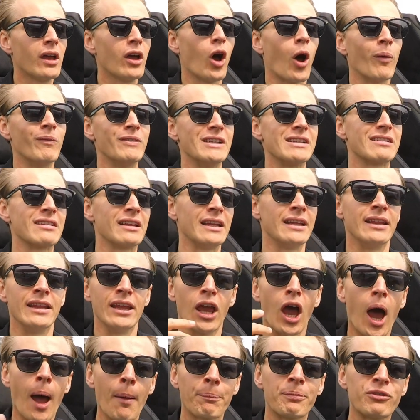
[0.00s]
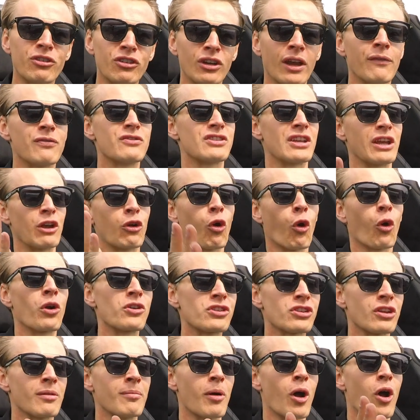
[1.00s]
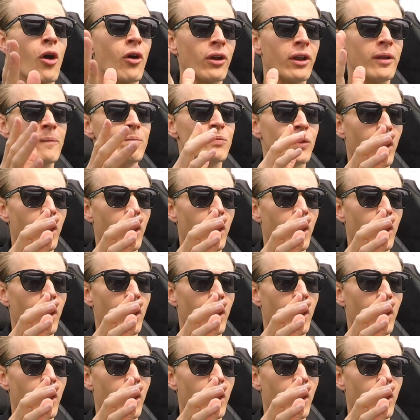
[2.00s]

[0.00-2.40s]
Obviously the upshifts in Corsa mode